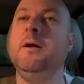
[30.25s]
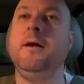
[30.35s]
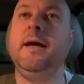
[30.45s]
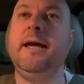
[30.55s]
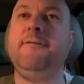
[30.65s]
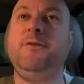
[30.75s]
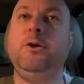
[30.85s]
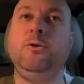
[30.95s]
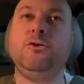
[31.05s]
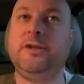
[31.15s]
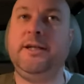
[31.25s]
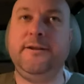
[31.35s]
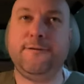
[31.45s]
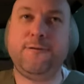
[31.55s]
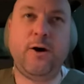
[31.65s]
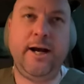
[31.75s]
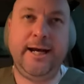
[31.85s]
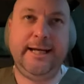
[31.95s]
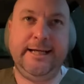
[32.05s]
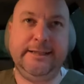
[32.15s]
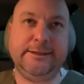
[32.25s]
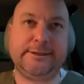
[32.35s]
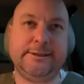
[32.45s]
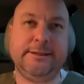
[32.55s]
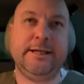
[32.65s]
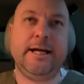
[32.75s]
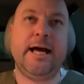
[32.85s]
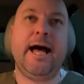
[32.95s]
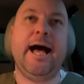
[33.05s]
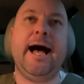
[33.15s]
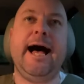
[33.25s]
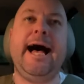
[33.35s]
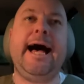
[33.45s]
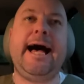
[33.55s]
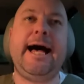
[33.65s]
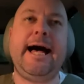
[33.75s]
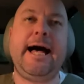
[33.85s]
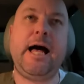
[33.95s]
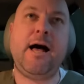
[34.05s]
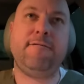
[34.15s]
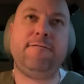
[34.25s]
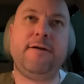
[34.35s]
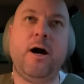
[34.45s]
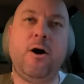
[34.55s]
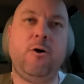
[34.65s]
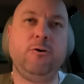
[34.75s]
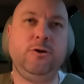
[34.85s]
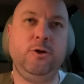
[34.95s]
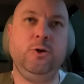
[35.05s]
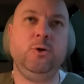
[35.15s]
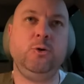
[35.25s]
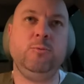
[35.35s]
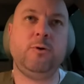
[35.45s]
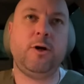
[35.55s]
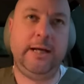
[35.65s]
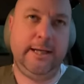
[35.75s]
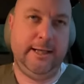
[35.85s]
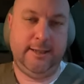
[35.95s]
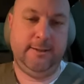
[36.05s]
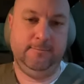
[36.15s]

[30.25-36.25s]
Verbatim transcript: If you see the phrase high volume clinic,